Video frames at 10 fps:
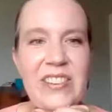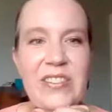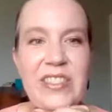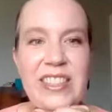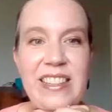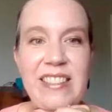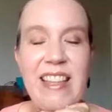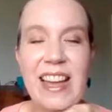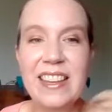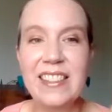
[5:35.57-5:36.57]
I really
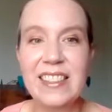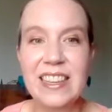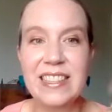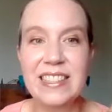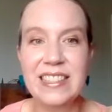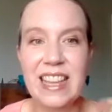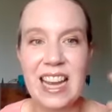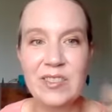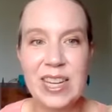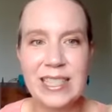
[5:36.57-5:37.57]
like the
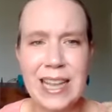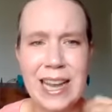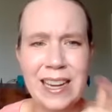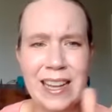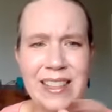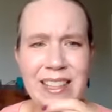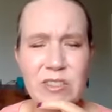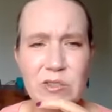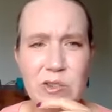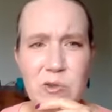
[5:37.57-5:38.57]
sideways hanging. I
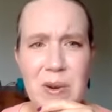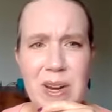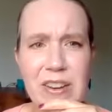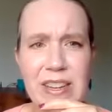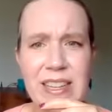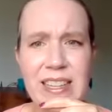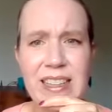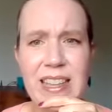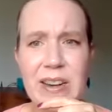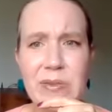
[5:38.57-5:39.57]
think you were wearing
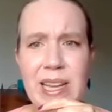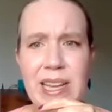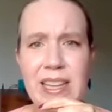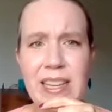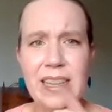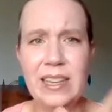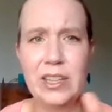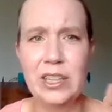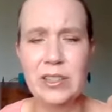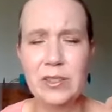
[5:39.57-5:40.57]
it that way in
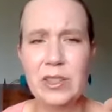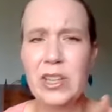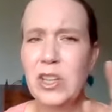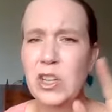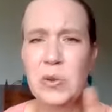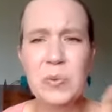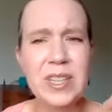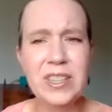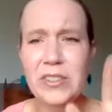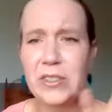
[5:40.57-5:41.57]
a
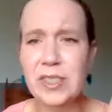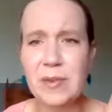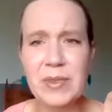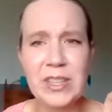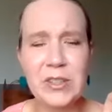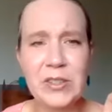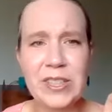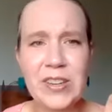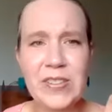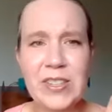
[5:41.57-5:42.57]
reel or something
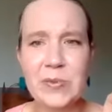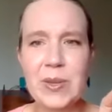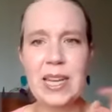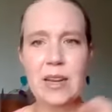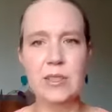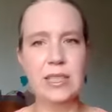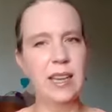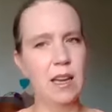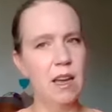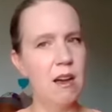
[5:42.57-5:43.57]
earlier this week, and I was
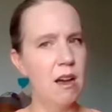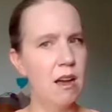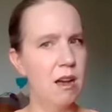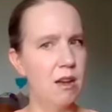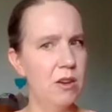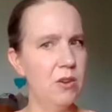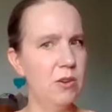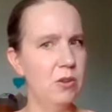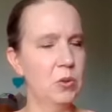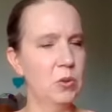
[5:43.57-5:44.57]
like,
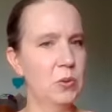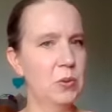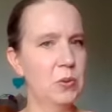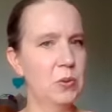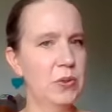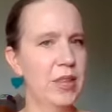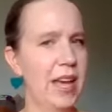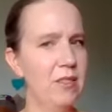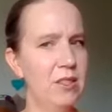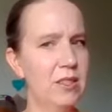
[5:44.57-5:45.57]
oh,
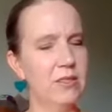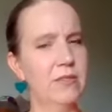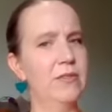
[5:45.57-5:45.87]
that looks